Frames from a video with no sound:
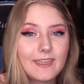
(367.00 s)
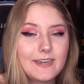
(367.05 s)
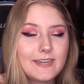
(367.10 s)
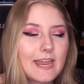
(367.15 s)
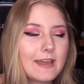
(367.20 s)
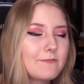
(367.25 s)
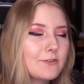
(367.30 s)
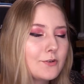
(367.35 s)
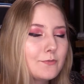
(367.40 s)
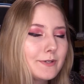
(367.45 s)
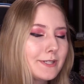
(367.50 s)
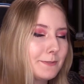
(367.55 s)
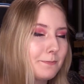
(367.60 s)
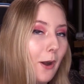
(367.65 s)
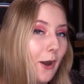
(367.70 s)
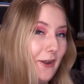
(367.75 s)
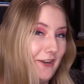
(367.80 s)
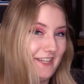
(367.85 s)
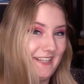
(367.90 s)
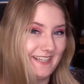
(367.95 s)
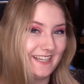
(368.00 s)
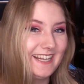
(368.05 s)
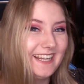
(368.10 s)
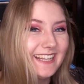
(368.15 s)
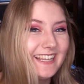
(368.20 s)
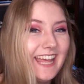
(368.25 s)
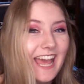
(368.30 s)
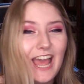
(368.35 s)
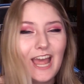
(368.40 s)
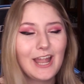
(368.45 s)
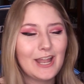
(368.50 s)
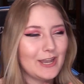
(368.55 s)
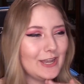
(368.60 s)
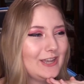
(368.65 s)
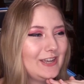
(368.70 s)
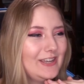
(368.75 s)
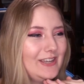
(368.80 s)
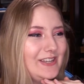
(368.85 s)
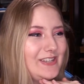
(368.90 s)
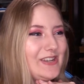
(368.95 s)
they never responded.
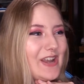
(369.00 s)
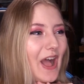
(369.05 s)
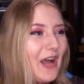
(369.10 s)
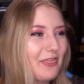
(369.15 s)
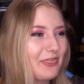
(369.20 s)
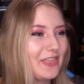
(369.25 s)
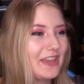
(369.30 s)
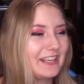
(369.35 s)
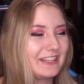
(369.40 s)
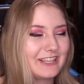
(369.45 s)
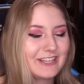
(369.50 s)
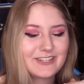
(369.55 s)
Nothing.